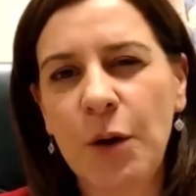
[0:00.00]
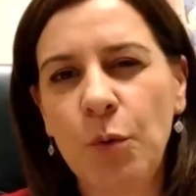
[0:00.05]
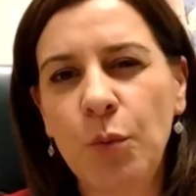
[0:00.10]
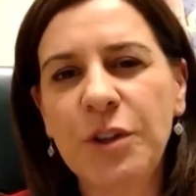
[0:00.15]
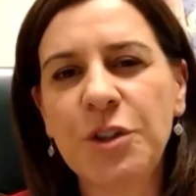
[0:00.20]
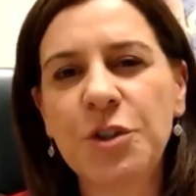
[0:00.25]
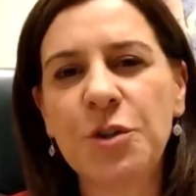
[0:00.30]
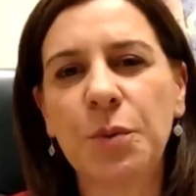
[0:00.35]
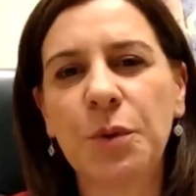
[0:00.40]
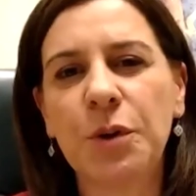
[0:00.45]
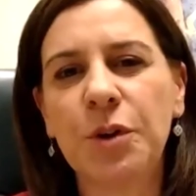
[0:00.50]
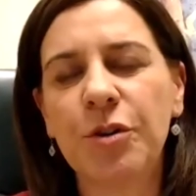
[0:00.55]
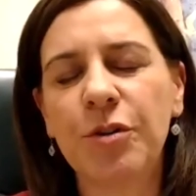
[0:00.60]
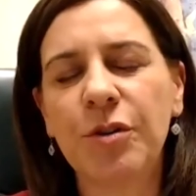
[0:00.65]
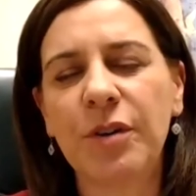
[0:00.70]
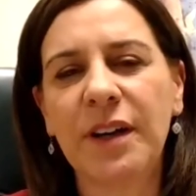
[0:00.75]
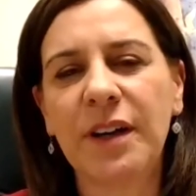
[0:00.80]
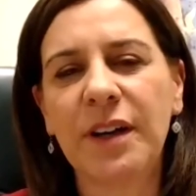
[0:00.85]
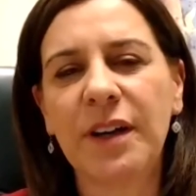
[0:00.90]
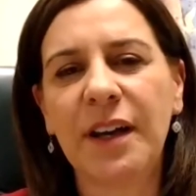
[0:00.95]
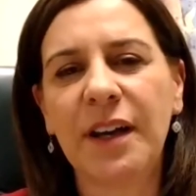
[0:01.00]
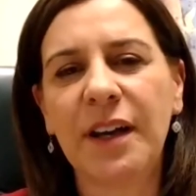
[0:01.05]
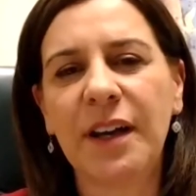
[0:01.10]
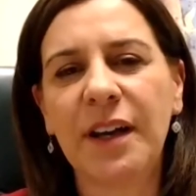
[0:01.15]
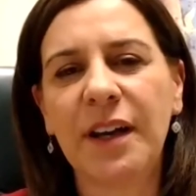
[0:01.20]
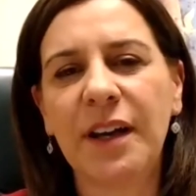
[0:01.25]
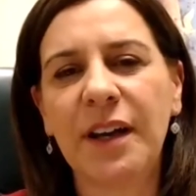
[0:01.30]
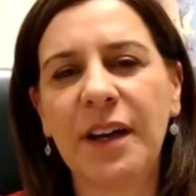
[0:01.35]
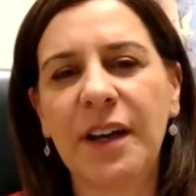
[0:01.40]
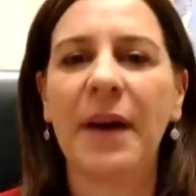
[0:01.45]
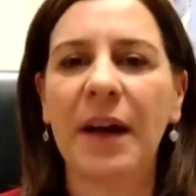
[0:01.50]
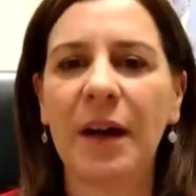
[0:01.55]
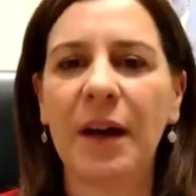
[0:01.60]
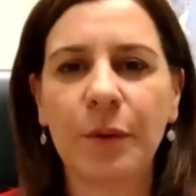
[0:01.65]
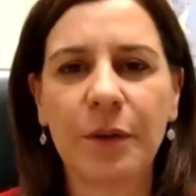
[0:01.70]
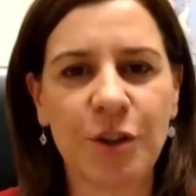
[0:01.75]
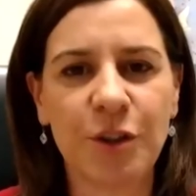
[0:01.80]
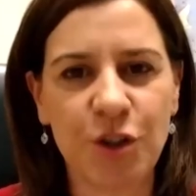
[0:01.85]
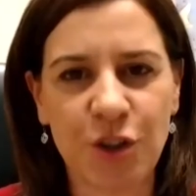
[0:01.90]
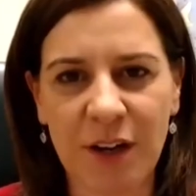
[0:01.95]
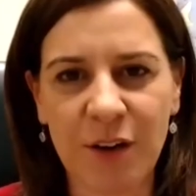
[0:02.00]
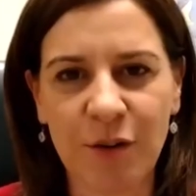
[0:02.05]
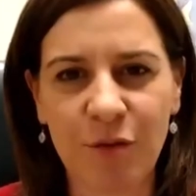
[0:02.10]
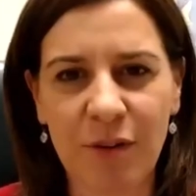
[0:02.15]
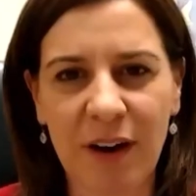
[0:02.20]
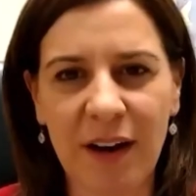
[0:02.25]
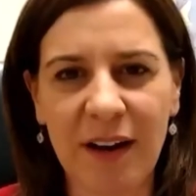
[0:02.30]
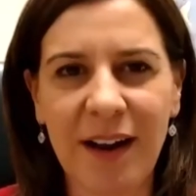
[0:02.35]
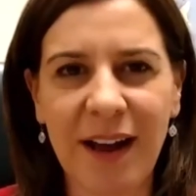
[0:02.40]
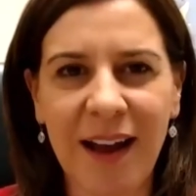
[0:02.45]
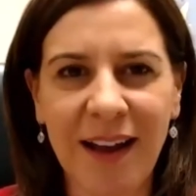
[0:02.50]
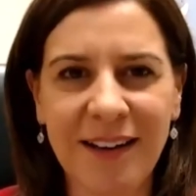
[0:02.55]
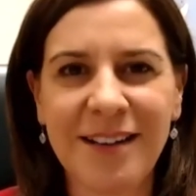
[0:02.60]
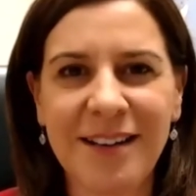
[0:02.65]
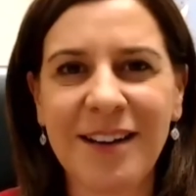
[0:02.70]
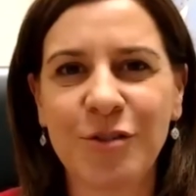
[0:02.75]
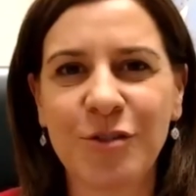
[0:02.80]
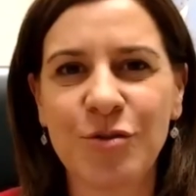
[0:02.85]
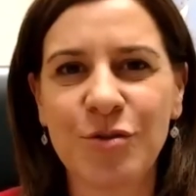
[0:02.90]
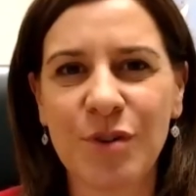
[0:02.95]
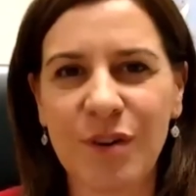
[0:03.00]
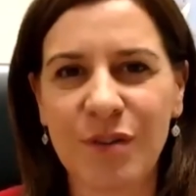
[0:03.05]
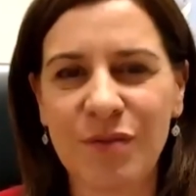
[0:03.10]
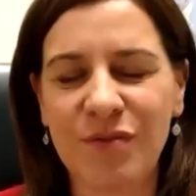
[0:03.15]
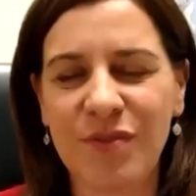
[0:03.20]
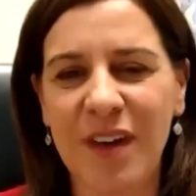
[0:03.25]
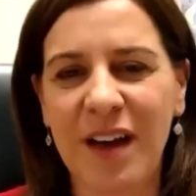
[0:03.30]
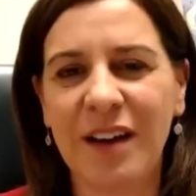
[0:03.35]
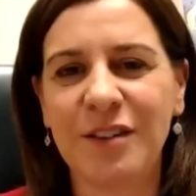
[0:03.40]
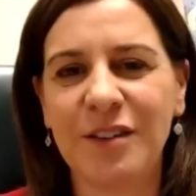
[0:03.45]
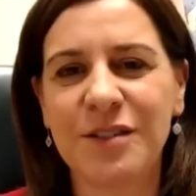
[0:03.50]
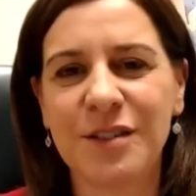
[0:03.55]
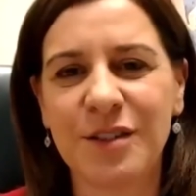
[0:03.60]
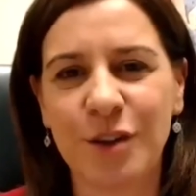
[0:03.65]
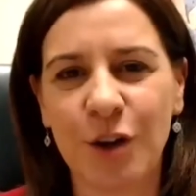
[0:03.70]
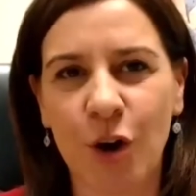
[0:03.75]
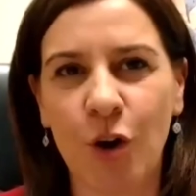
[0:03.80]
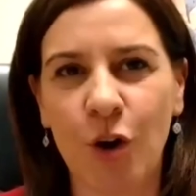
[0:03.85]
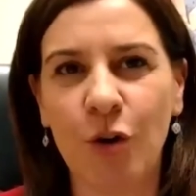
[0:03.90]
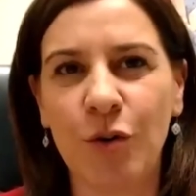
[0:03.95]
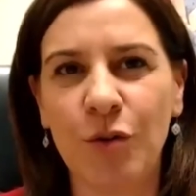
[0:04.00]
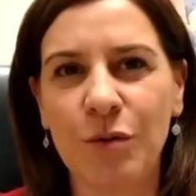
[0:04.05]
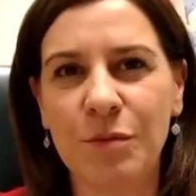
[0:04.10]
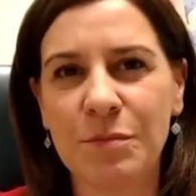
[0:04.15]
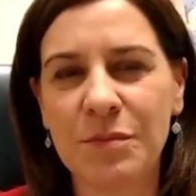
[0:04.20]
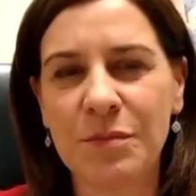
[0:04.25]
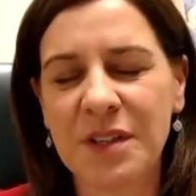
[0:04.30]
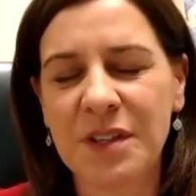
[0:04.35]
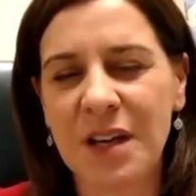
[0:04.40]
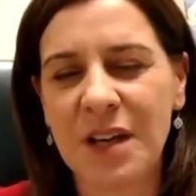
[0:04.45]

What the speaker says: which will create enough power to generate 800,000 homes.